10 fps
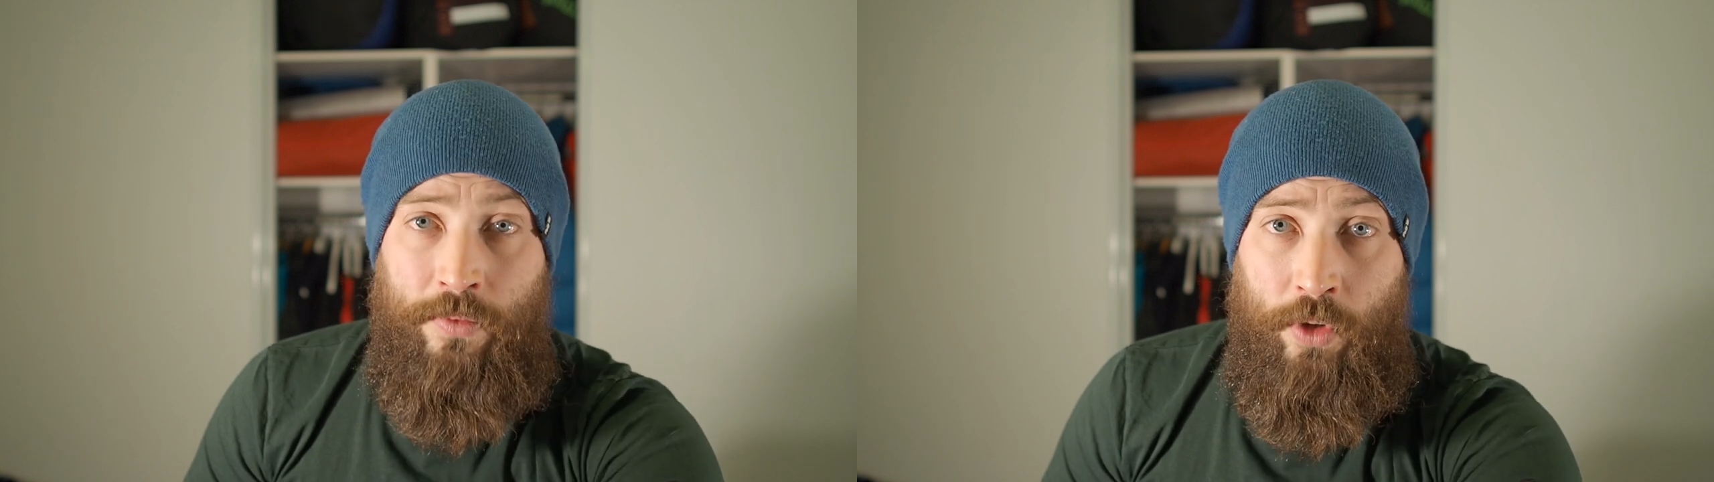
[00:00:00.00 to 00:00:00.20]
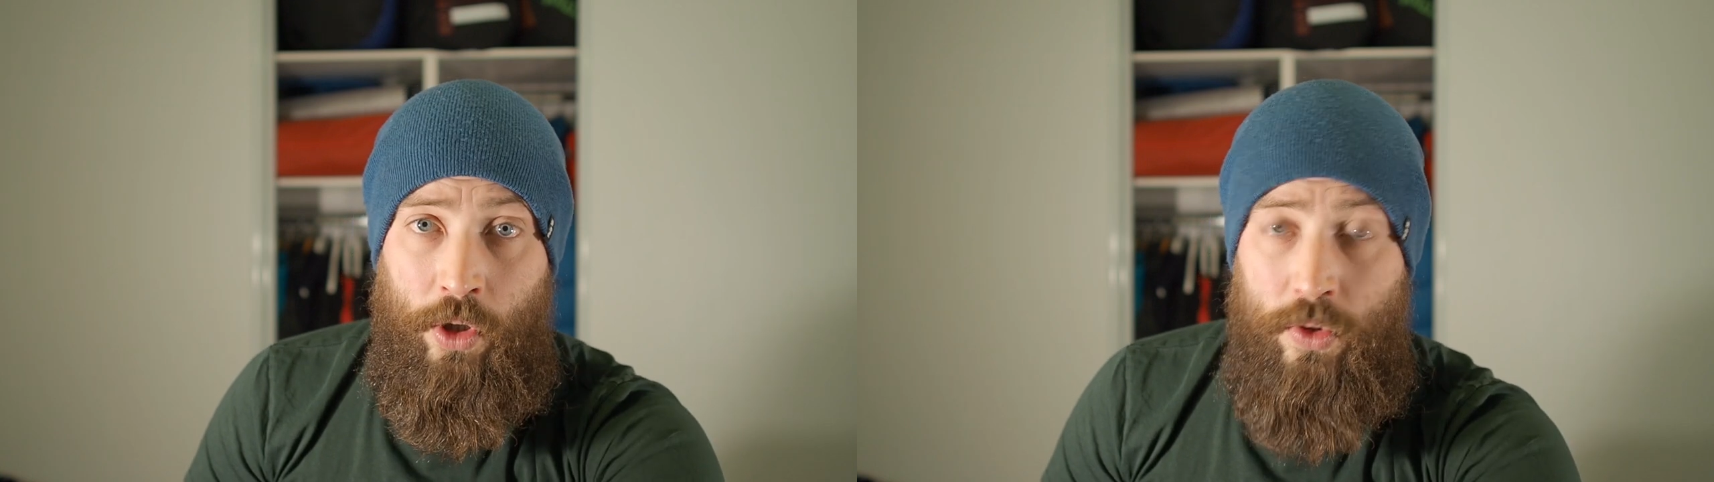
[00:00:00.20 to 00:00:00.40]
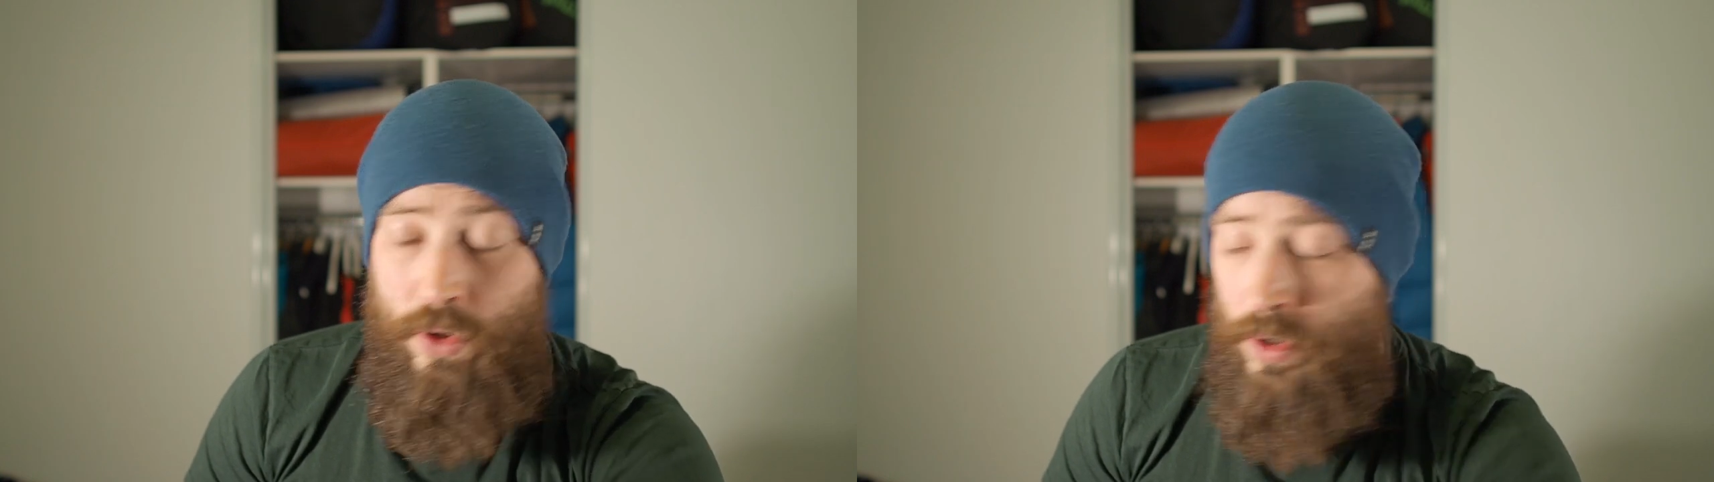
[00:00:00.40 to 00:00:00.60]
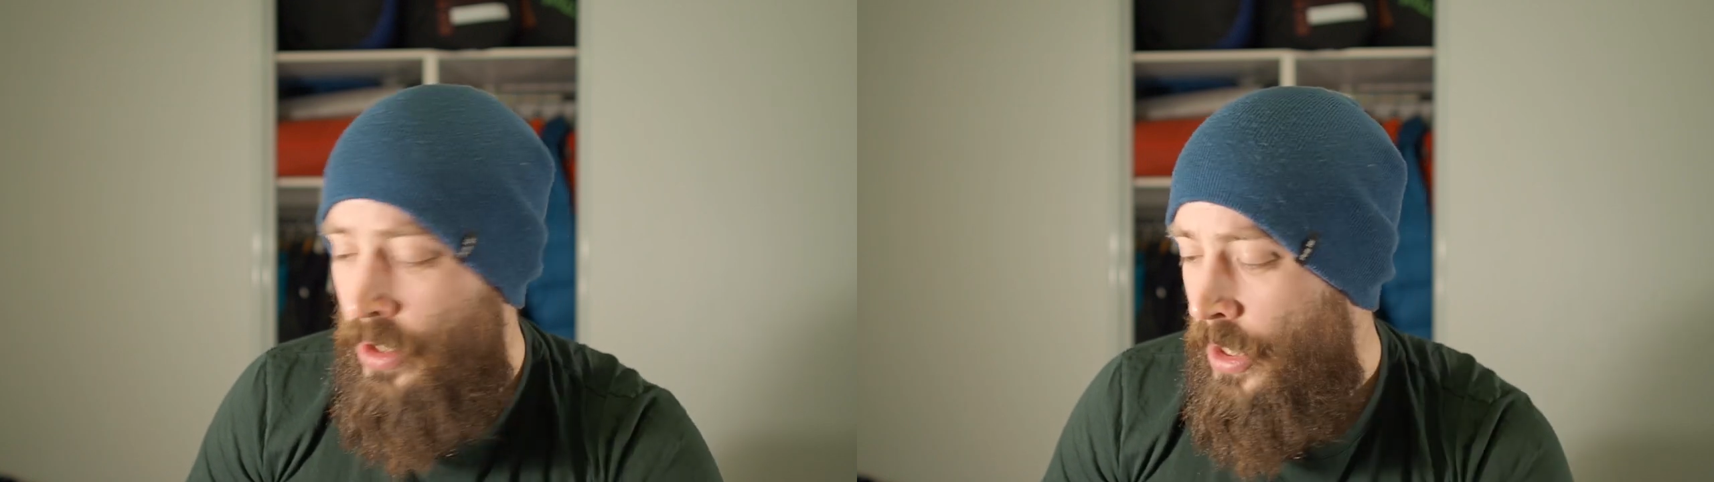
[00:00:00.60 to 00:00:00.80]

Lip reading: toes,